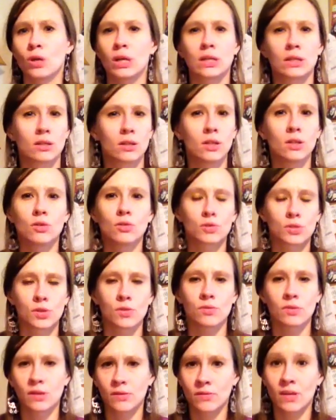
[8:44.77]
And,
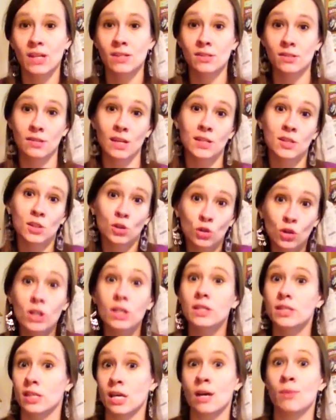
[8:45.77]
so that's a good
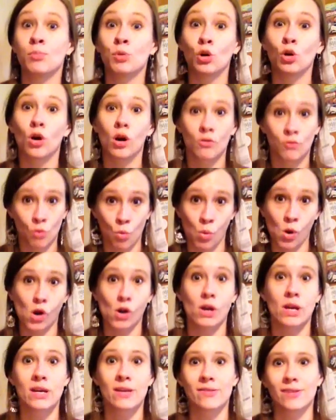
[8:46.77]
example of
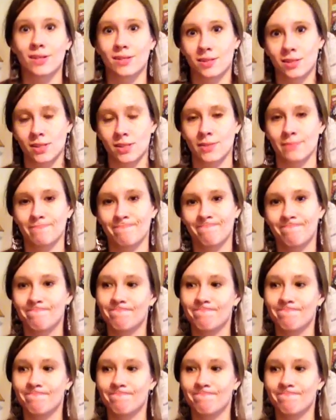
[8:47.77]
worry that's,